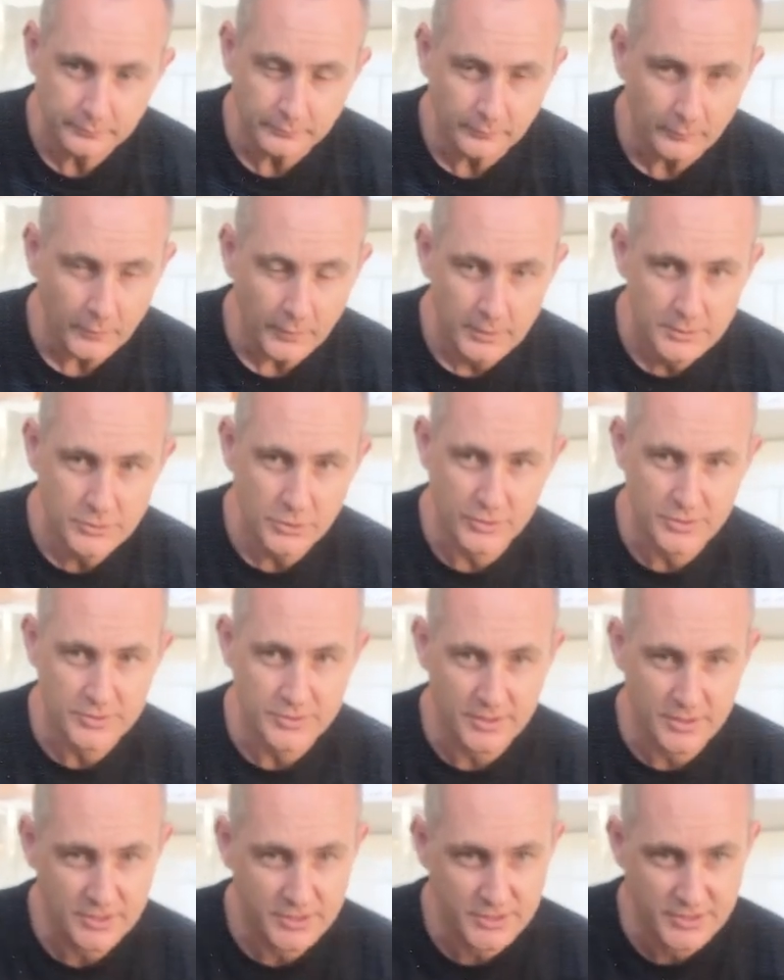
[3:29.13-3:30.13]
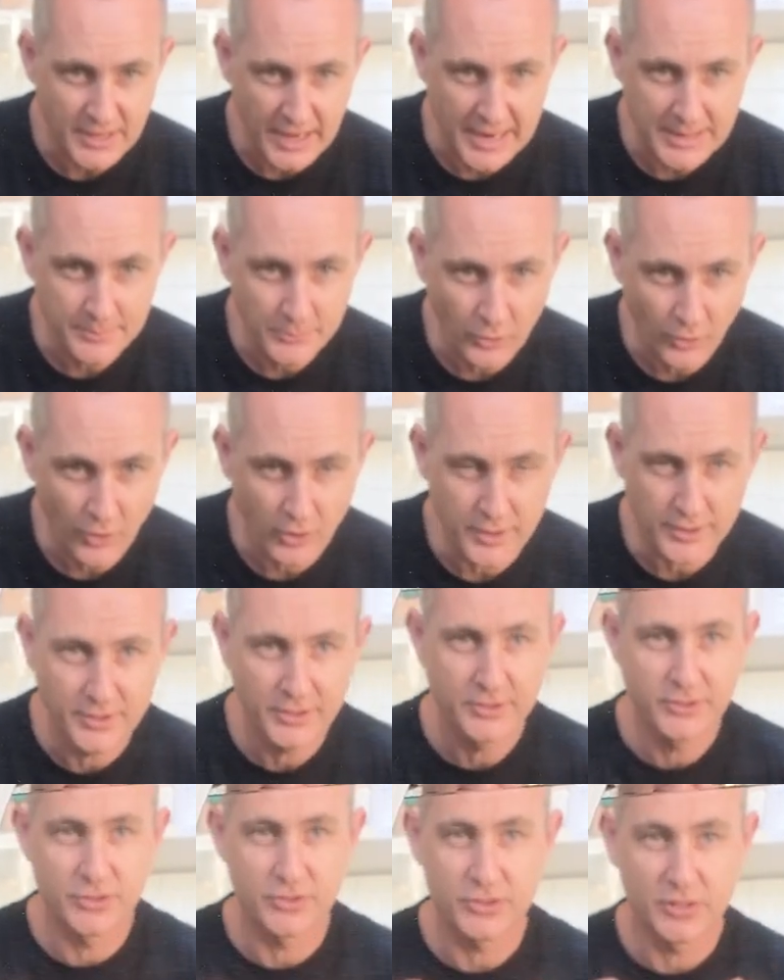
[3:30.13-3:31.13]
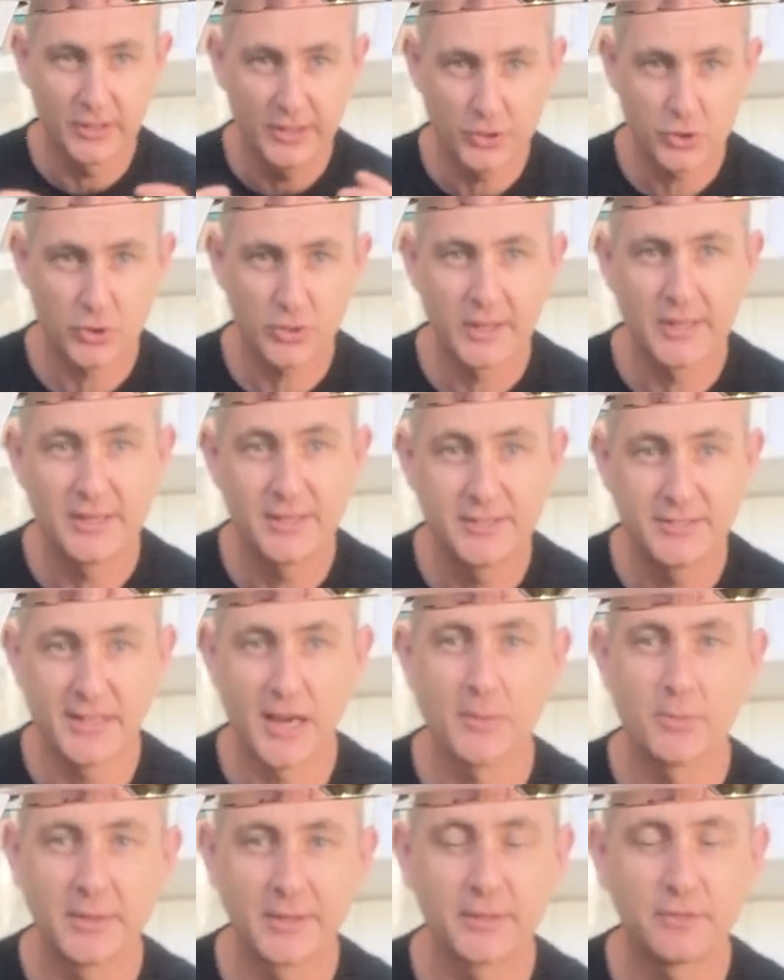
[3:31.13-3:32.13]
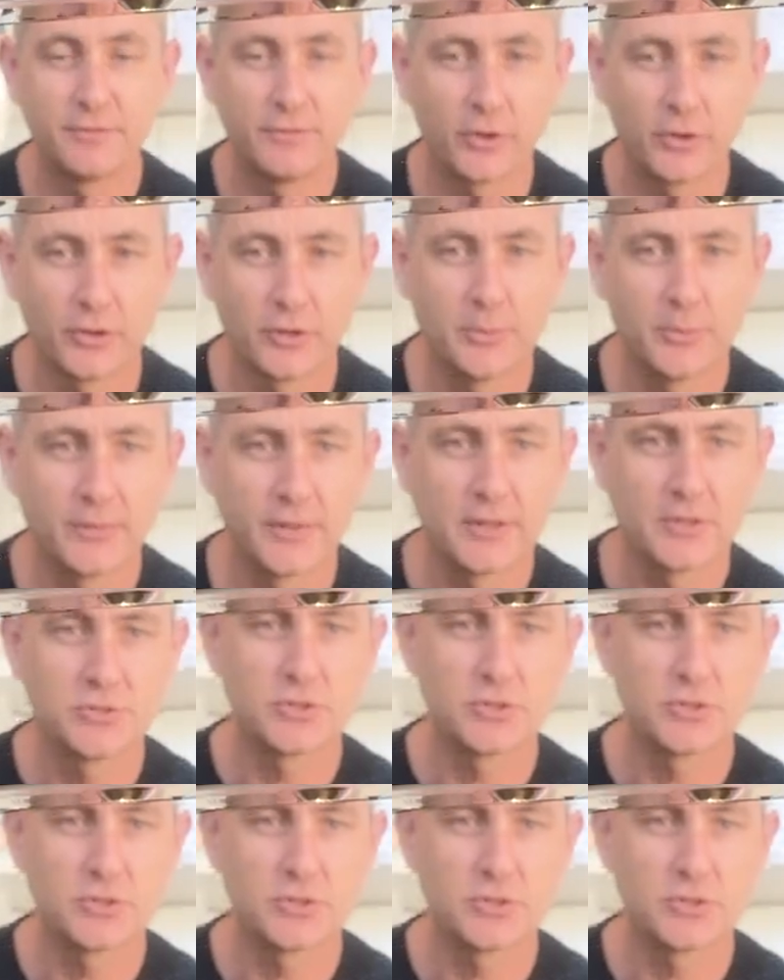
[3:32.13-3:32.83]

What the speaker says: So this is the same grind, just literally doubling the volume in these